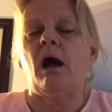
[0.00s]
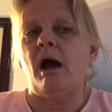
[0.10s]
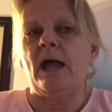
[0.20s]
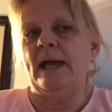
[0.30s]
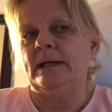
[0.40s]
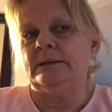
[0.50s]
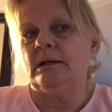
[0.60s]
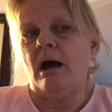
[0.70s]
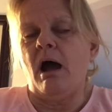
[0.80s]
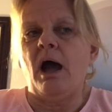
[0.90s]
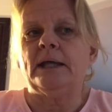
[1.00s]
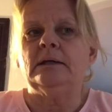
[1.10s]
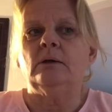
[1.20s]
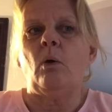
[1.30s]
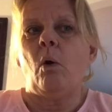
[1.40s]
And
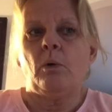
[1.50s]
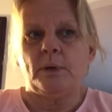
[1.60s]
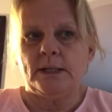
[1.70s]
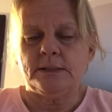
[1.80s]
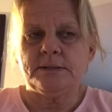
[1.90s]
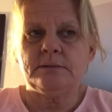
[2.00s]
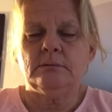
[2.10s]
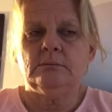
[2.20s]
I always